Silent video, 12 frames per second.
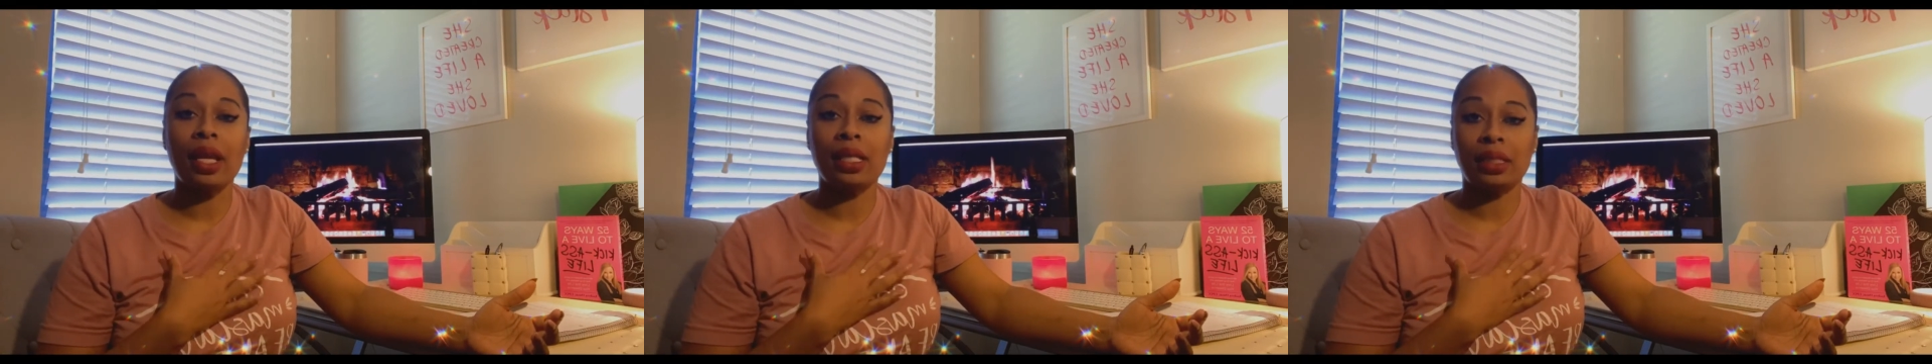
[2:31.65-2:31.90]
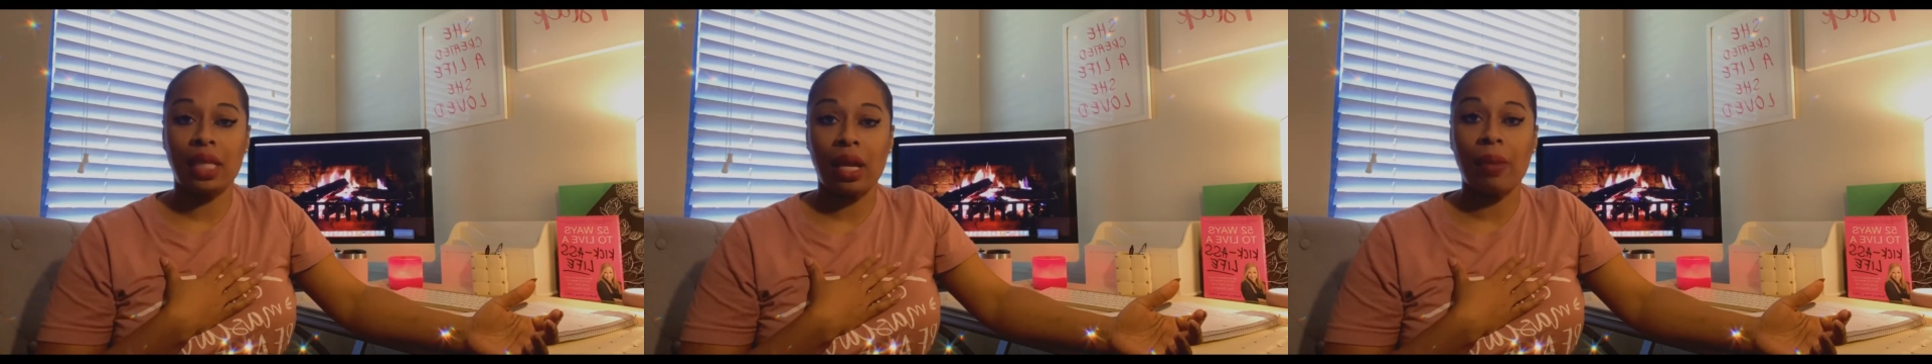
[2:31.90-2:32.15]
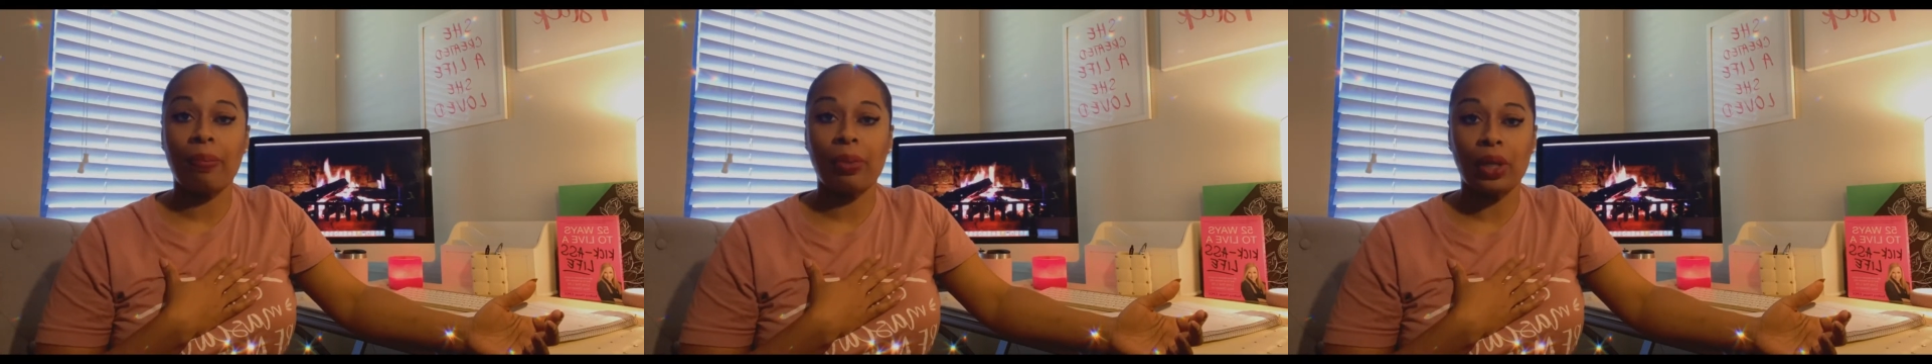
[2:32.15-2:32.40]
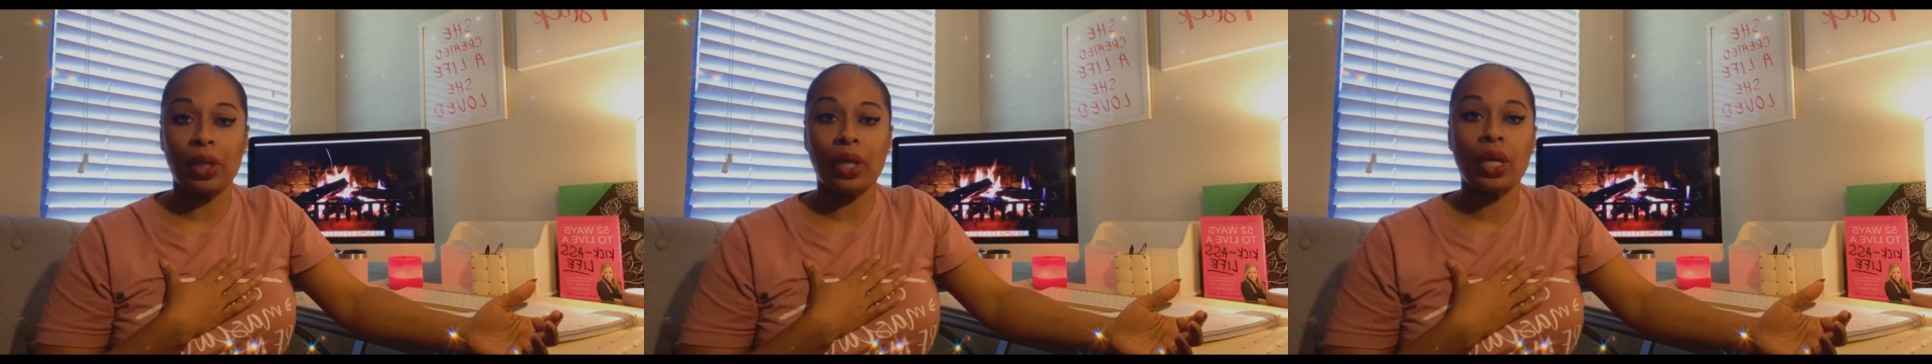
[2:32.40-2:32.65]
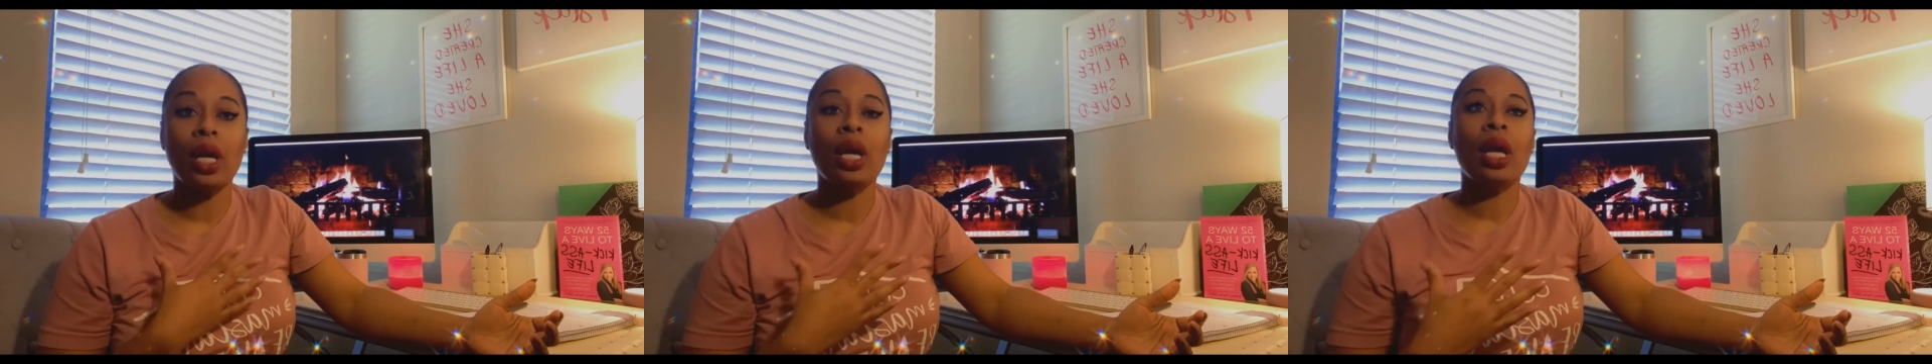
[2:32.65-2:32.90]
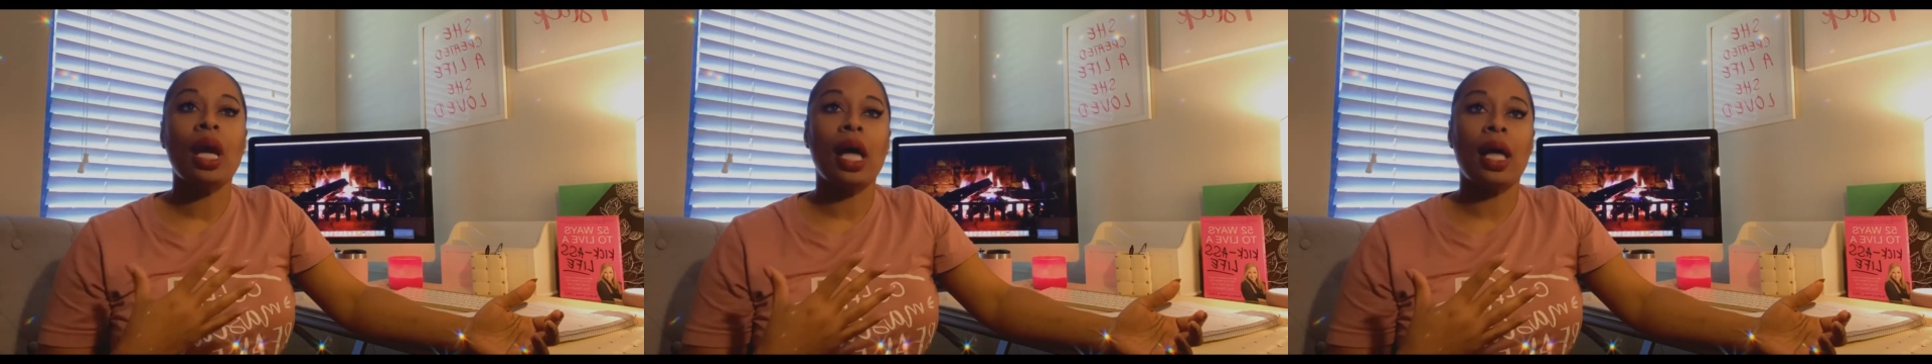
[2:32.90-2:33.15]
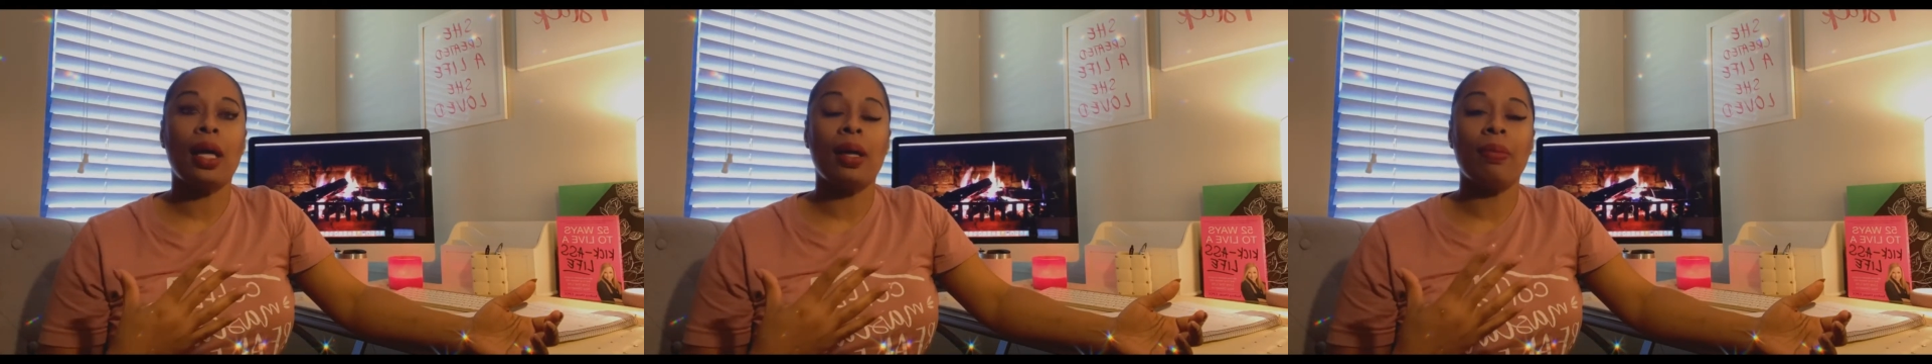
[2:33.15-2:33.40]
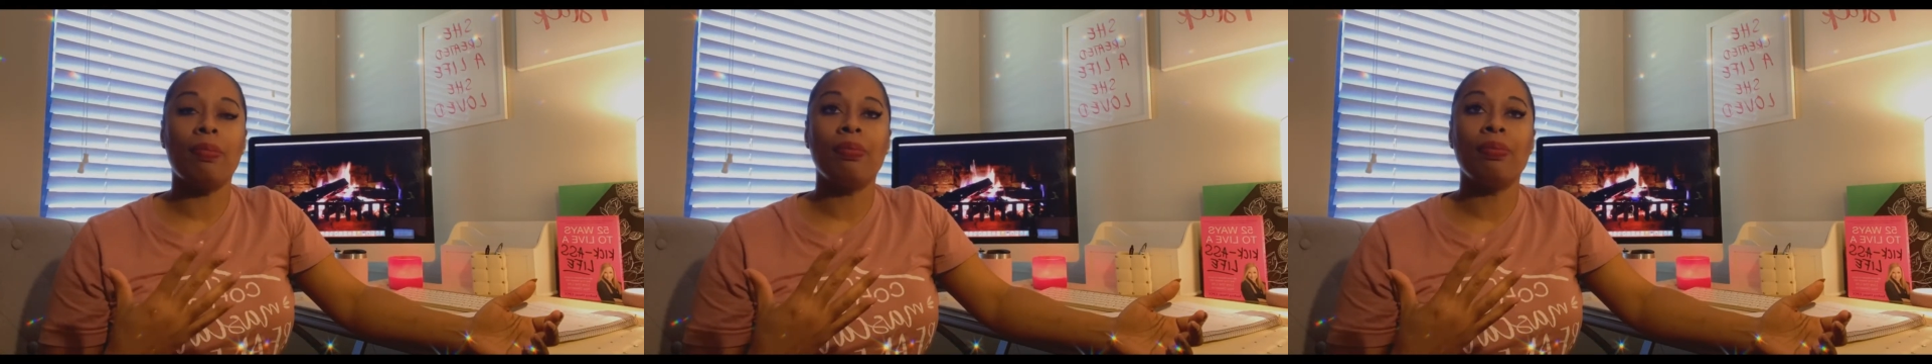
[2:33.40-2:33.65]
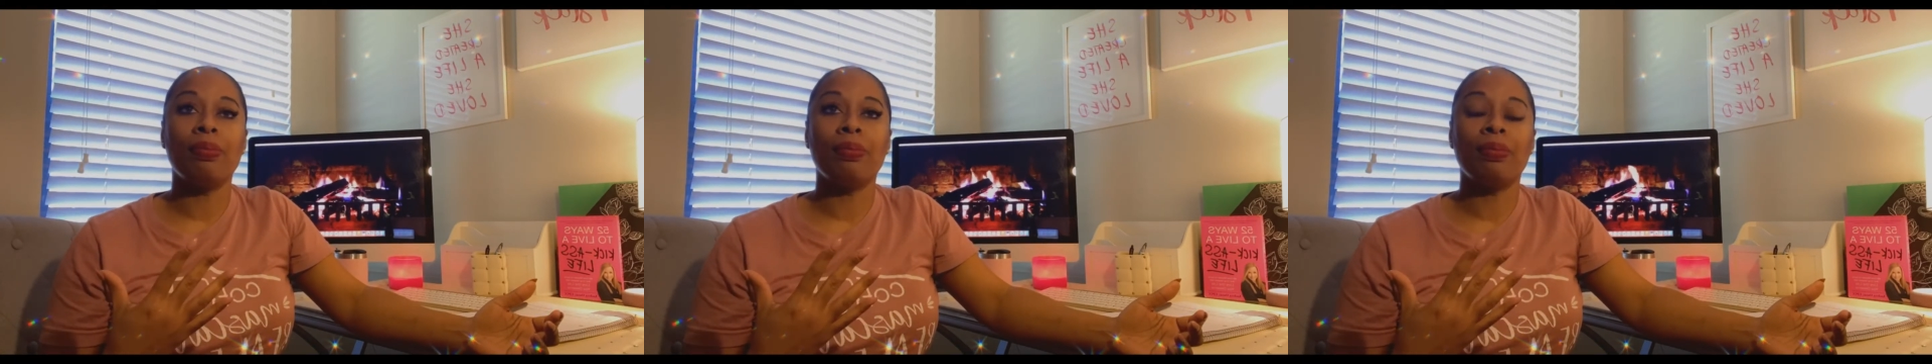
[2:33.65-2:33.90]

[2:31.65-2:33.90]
exam book, um,